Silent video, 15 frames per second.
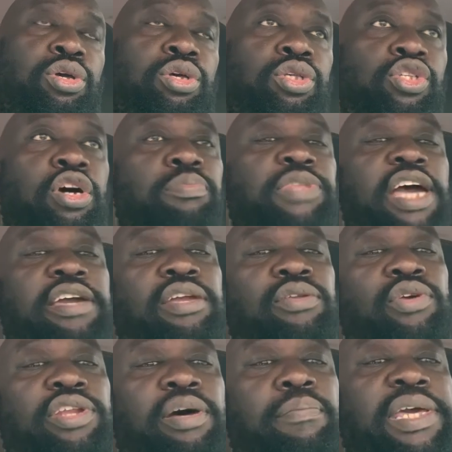sometimes you're
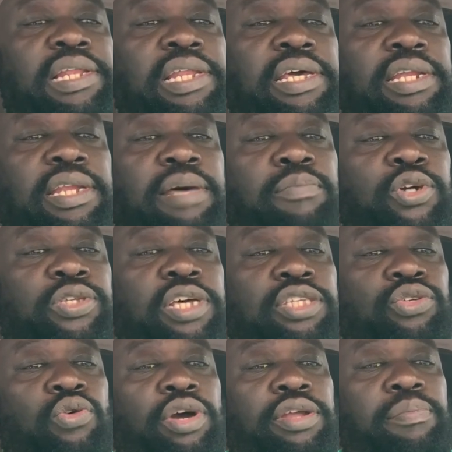doing a building, as much
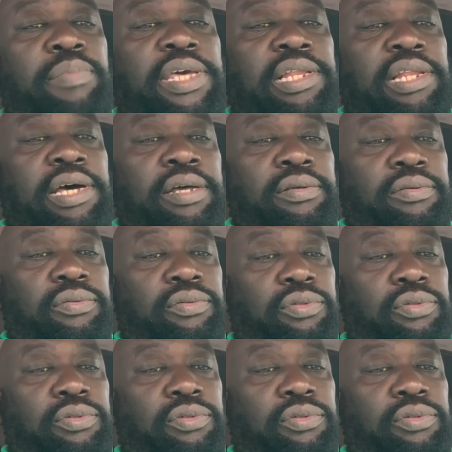as you are the builder,